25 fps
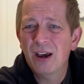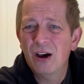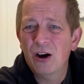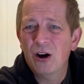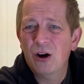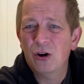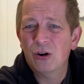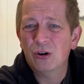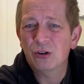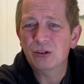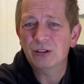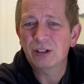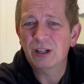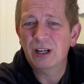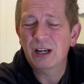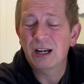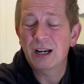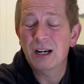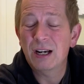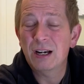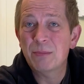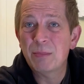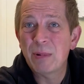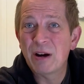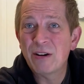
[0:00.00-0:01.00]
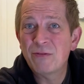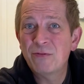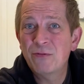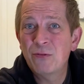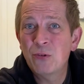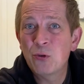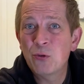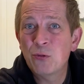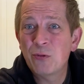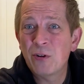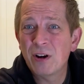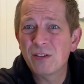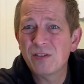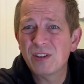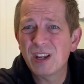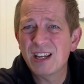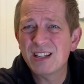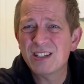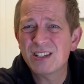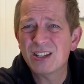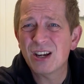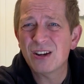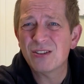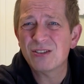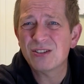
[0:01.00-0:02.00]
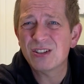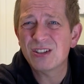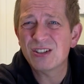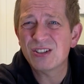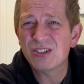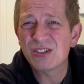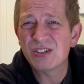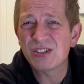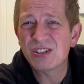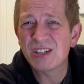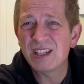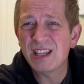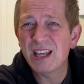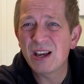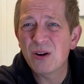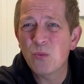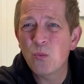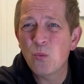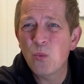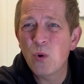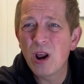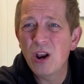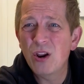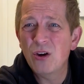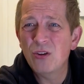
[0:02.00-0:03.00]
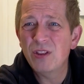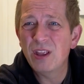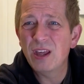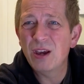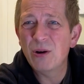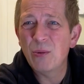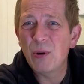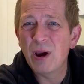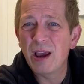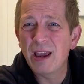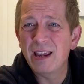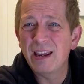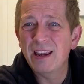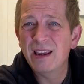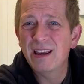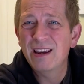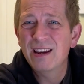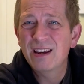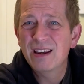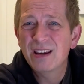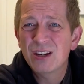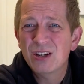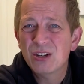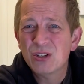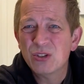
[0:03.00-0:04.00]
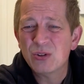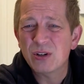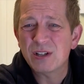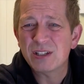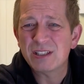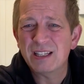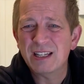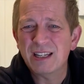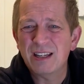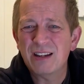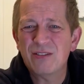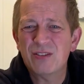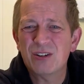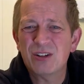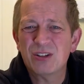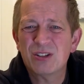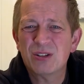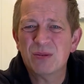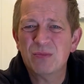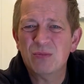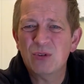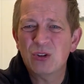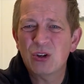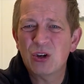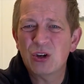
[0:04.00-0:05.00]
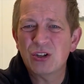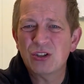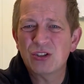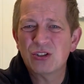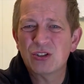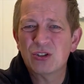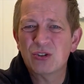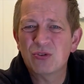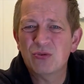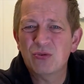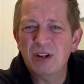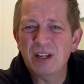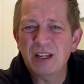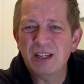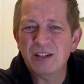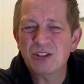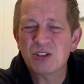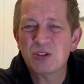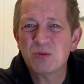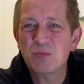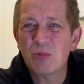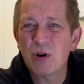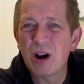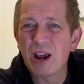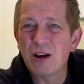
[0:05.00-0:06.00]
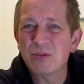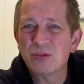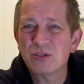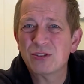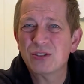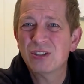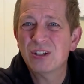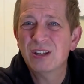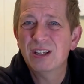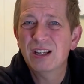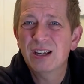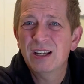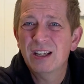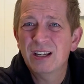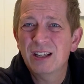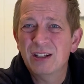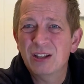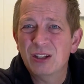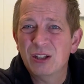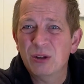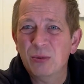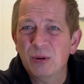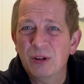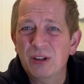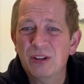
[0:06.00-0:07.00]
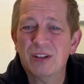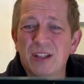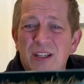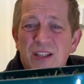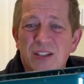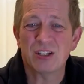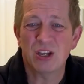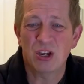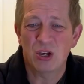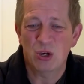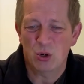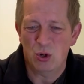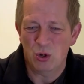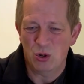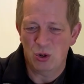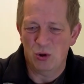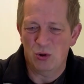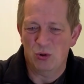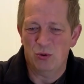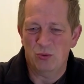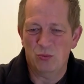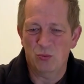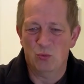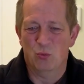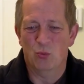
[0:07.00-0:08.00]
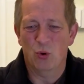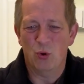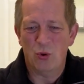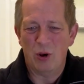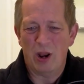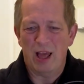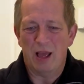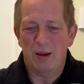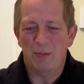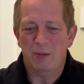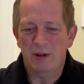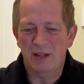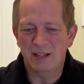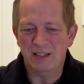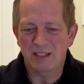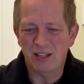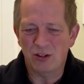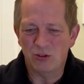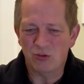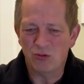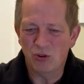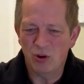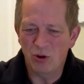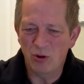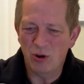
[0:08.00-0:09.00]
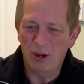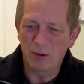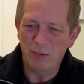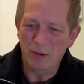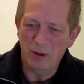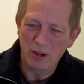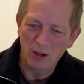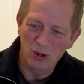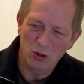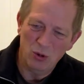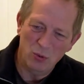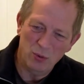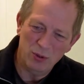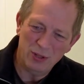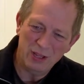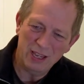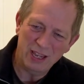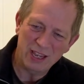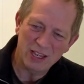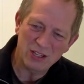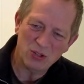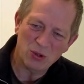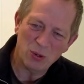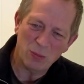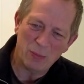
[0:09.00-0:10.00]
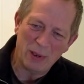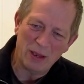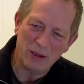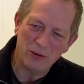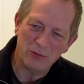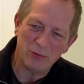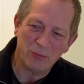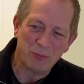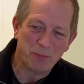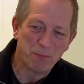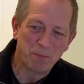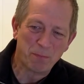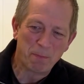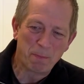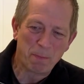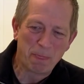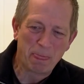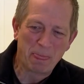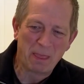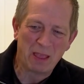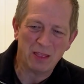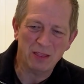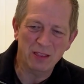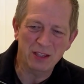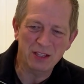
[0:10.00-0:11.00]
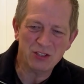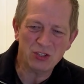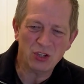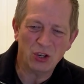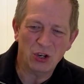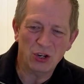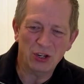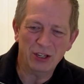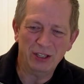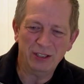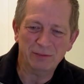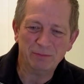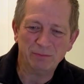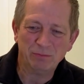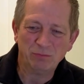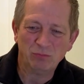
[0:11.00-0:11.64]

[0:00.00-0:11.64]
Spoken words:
on about 4 or 5 days ago. So as you can see, they're well on their way to actually giving us some nice green sprouts that we can think. What will happen is they'll grow up. When they get to about this height,